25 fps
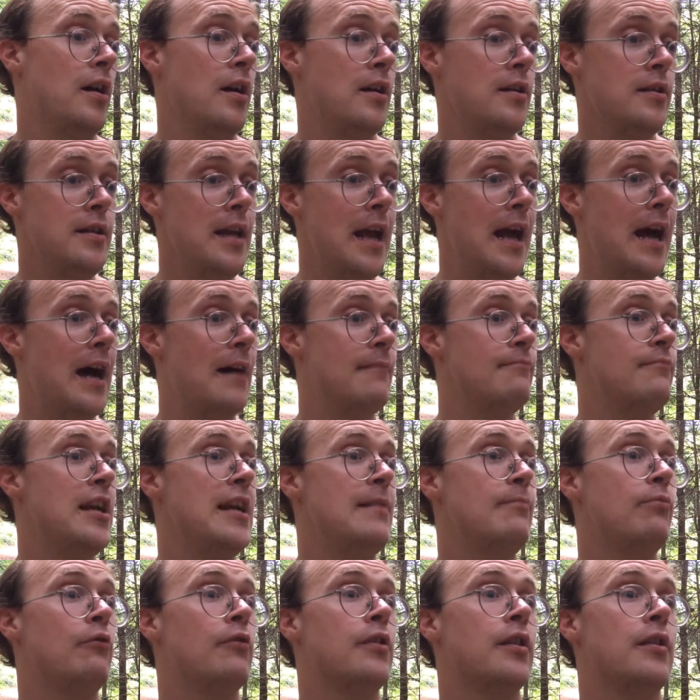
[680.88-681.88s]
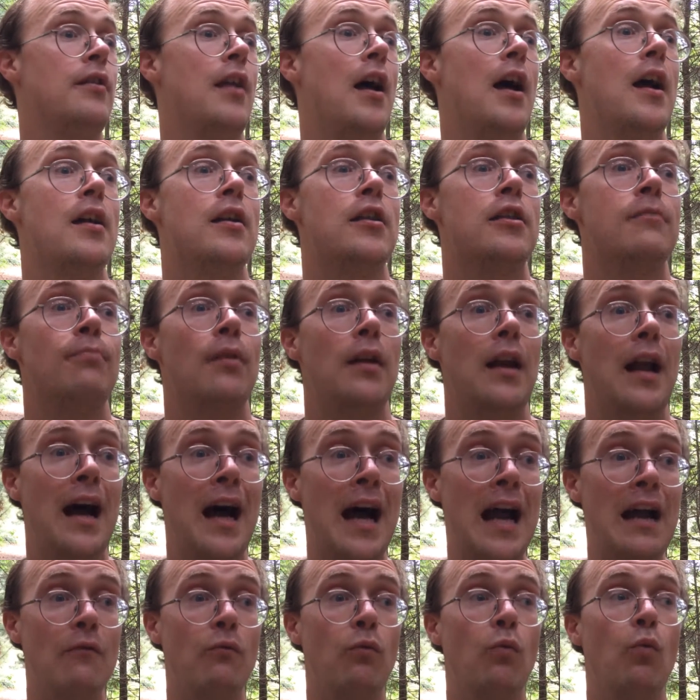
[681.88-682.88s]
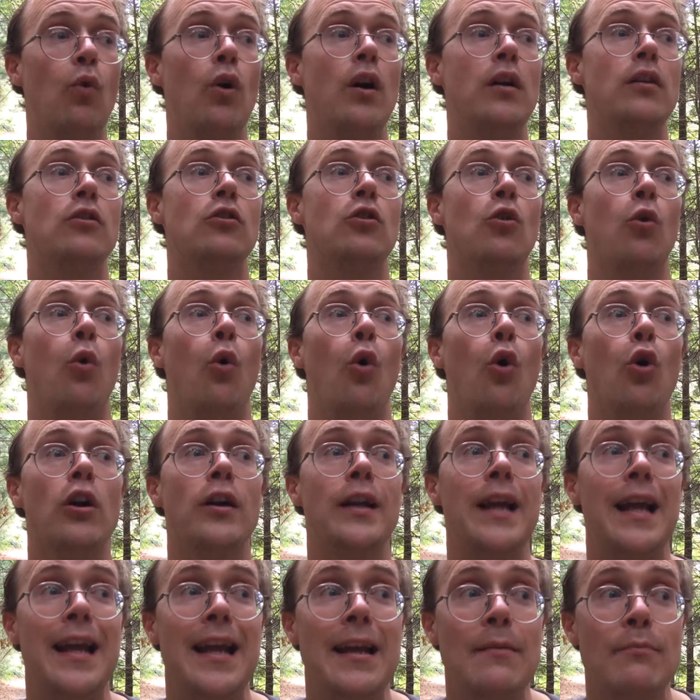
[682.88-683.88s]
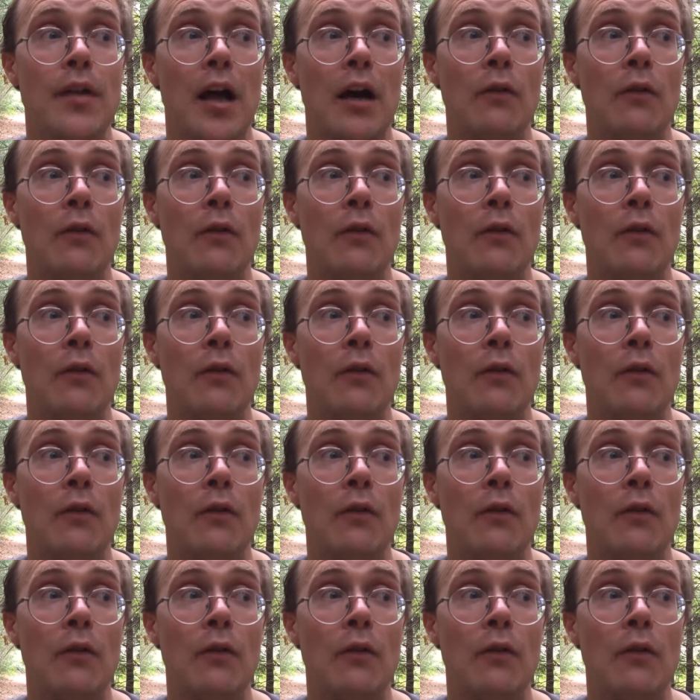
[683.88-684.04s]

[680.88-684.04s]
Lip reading: yeah, Amiibo's nice, but I want core games.